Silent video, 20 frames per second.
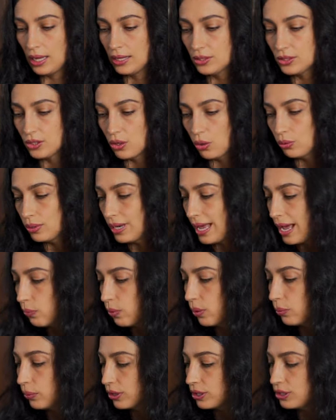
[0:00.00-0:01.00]
So now
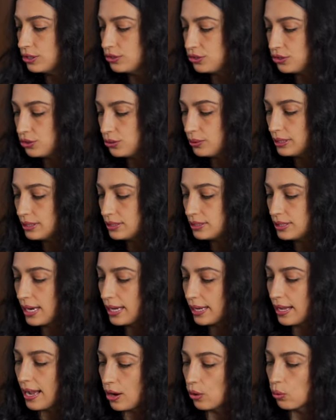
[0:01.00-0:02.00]
what we're gonna do is
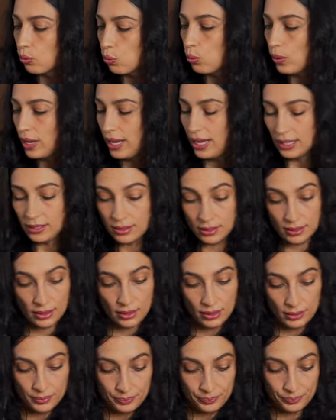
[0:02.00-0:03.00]
take our
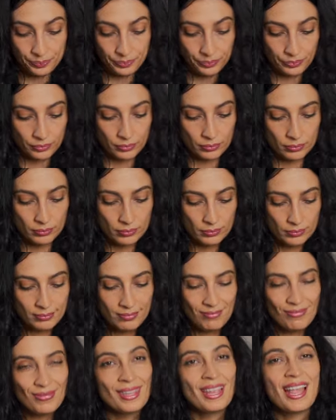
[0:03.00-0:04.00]
whisk
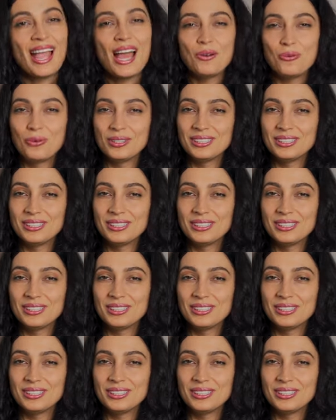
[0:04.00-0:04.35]
and